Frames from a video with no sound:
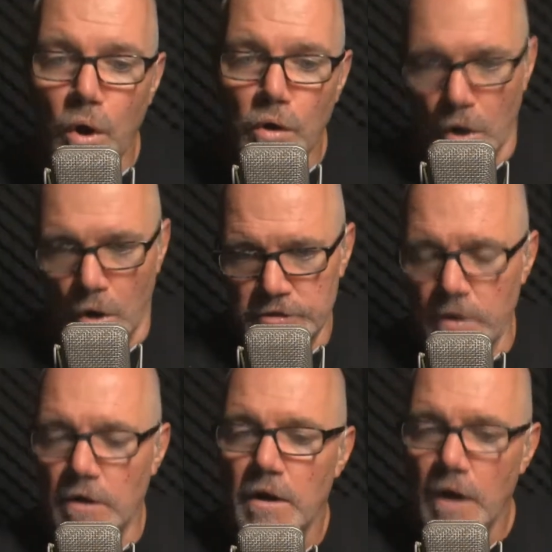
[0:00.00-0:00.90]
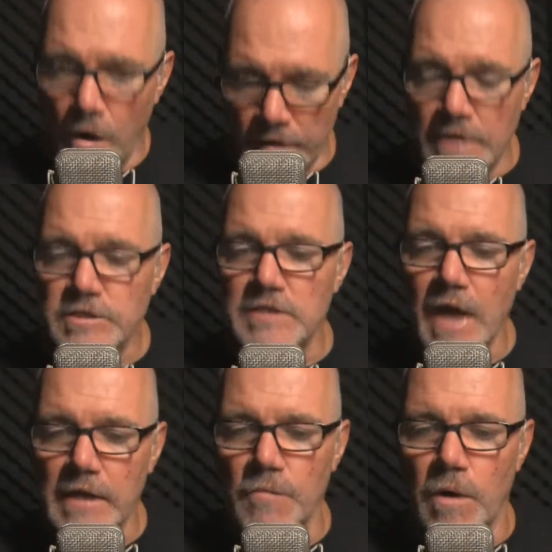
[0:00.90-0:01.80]
Go hit Twitter. Oh, that's
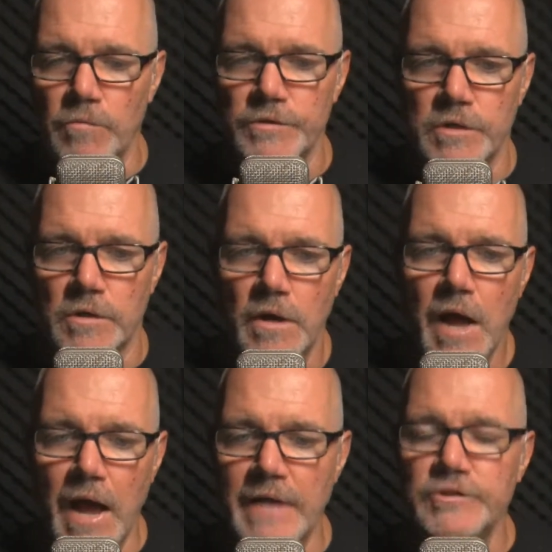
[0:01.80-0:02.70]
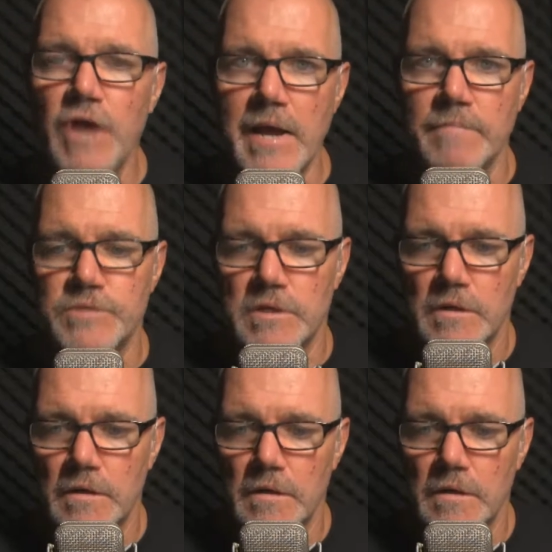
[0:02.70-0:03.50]
exactly what we'll do. Hey, James.